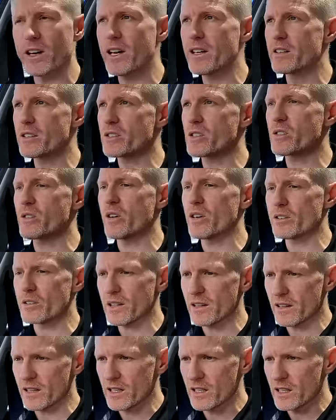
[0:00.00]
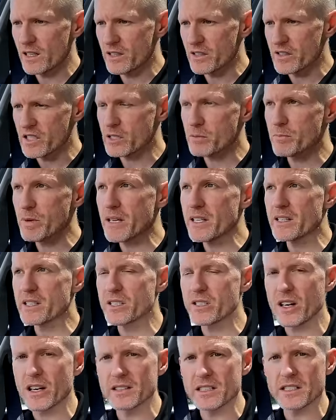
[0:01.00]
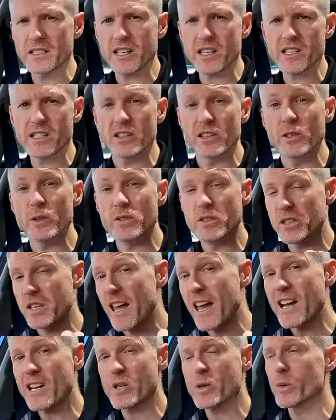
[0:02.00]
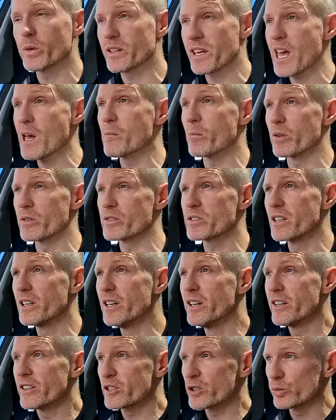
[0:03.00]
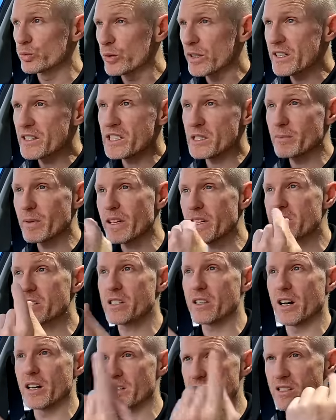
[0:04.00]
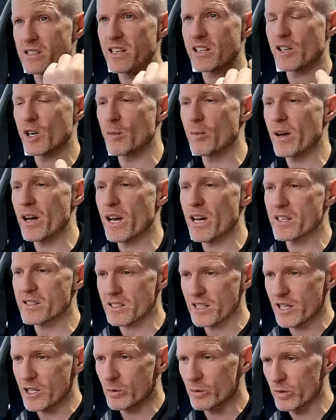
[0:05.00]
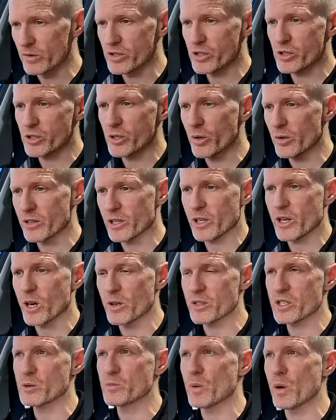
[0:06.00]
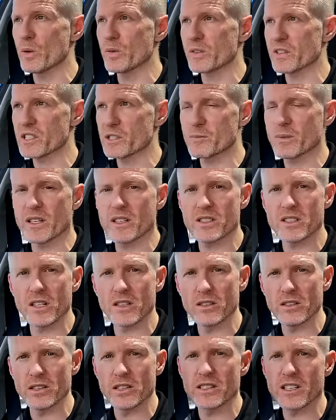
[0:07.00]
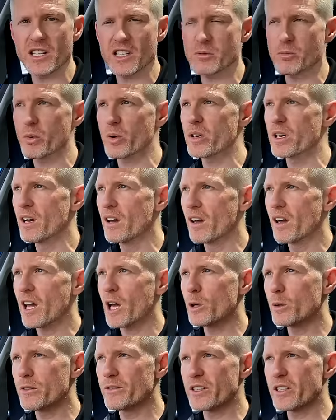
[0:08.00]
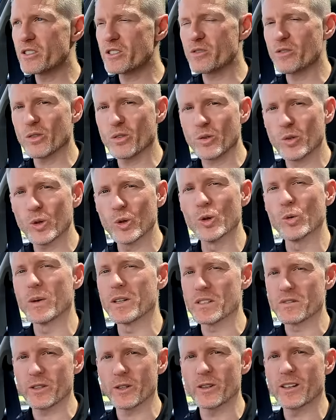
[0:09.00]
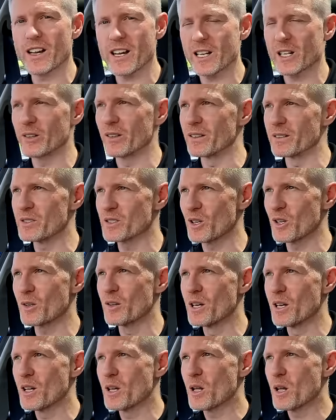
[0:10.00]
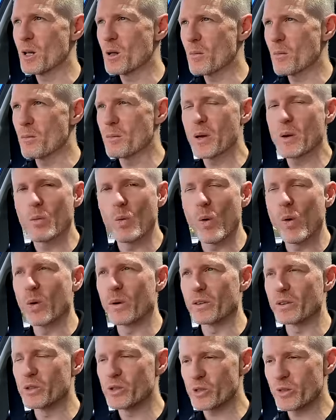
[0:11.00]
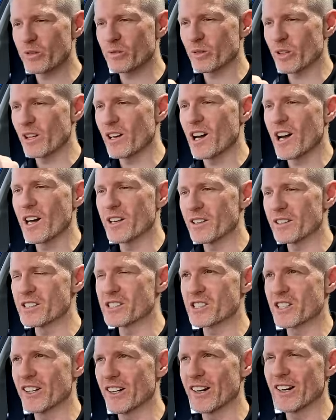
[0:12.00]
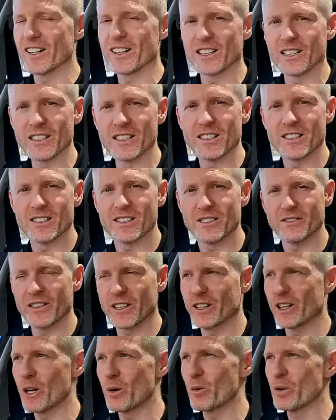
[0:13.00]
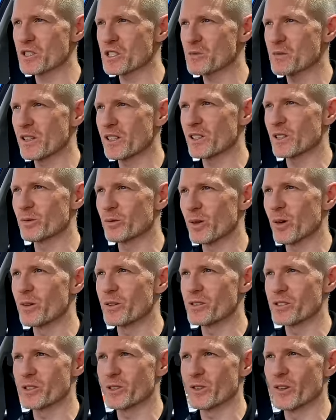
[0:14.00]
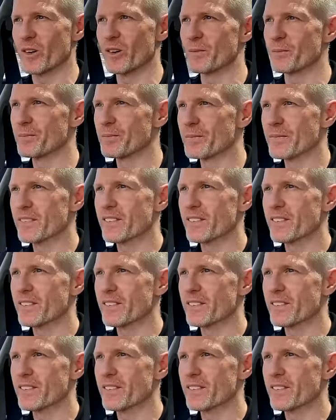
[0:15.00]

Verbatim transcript: grand. It's got the speed sign detection. It uses actual cameras to read speed signs as they go past and it will show the corresponding speed sign on the dashboard. However, it's not always very accurate. So be warned, you shouldn't rely on it entirely to figure out what speed the road is you're on.